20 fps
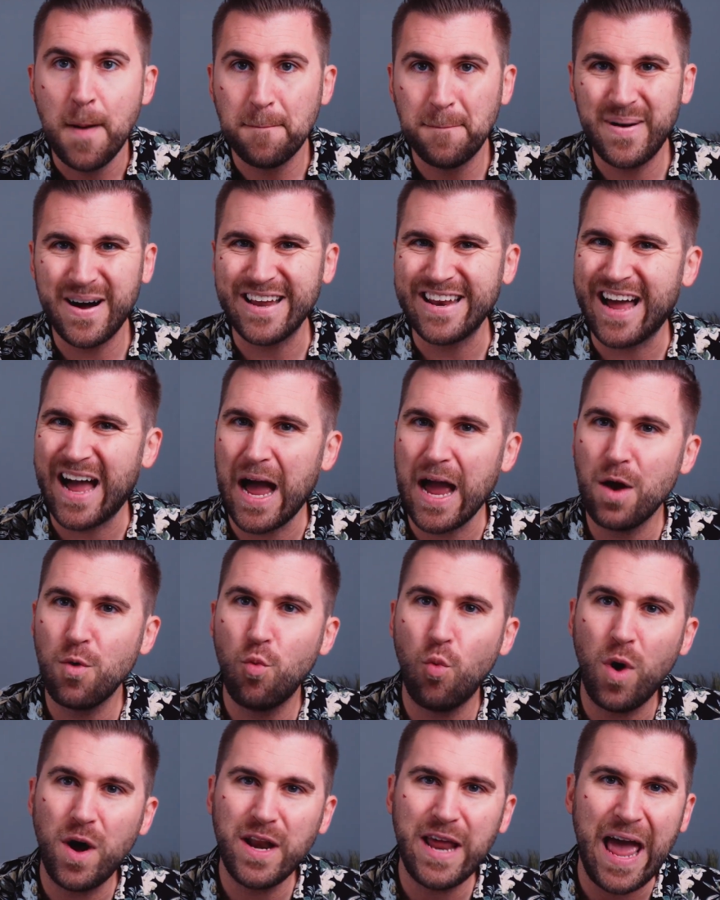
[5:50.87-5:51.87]
But I
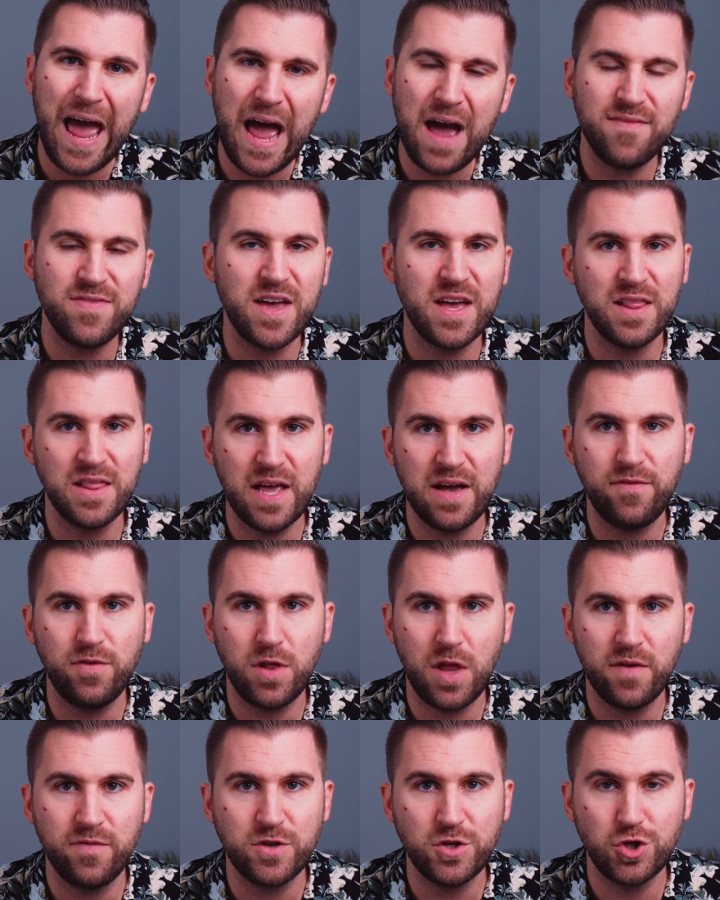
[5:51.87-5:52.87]
want to have that level
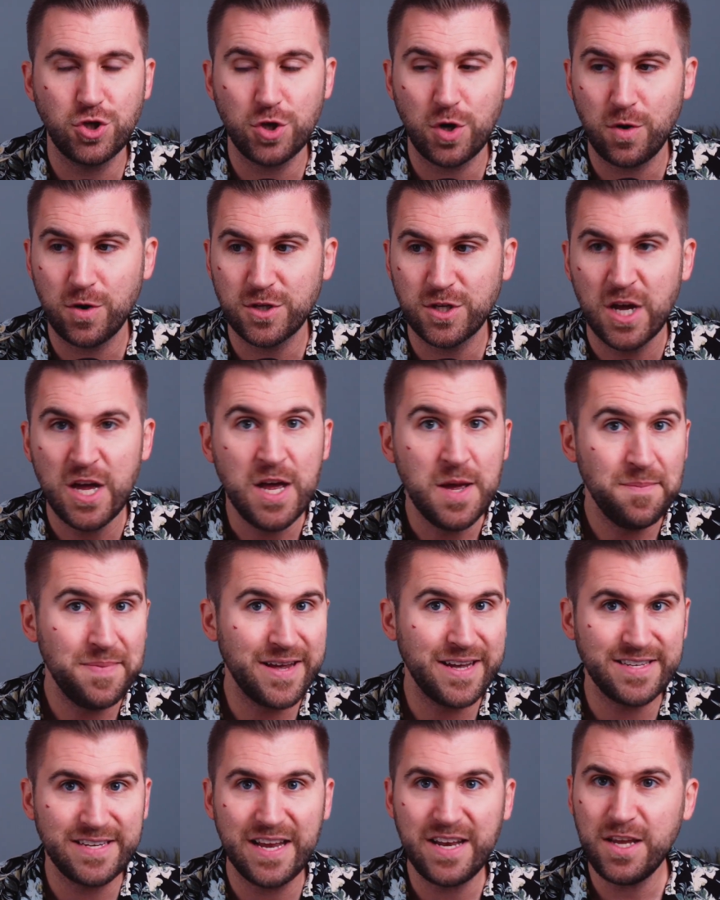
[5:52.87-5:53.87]
of insurance
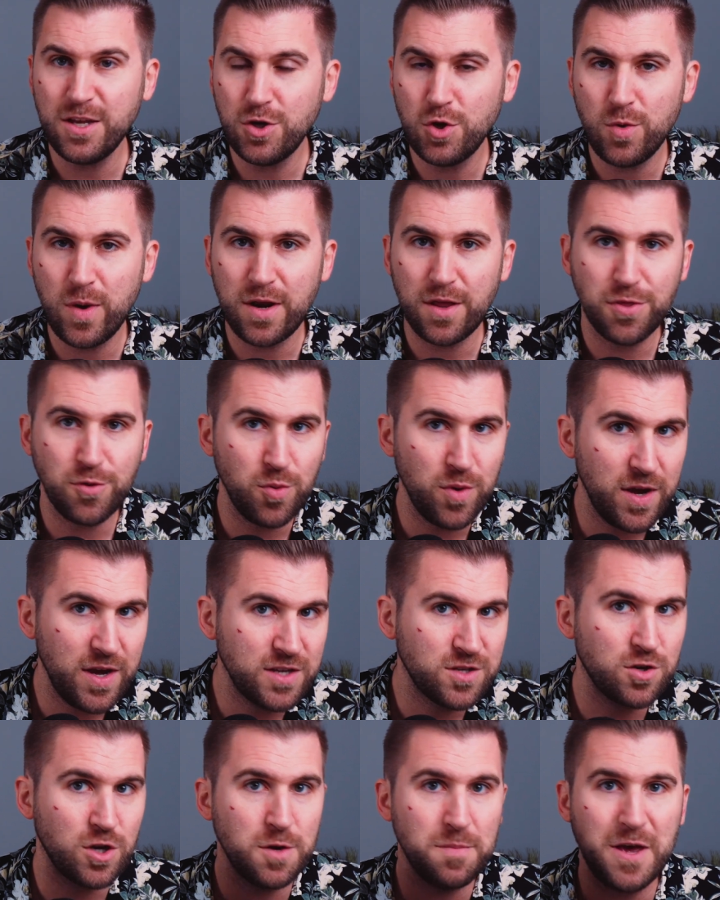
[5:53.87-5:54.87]
because hitting 2 out of 3
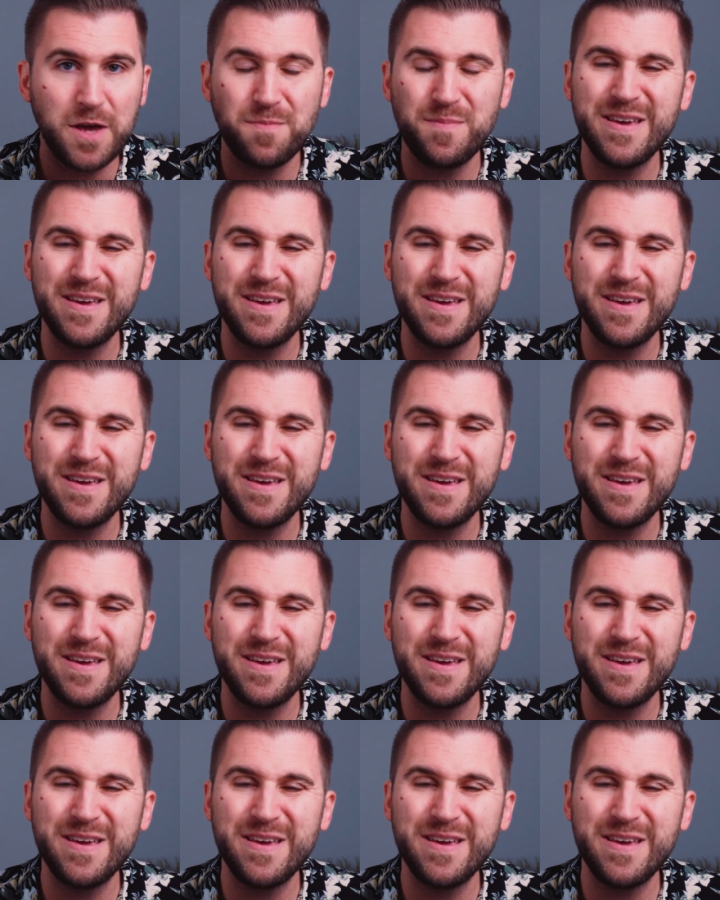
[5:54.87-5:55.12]
is going to make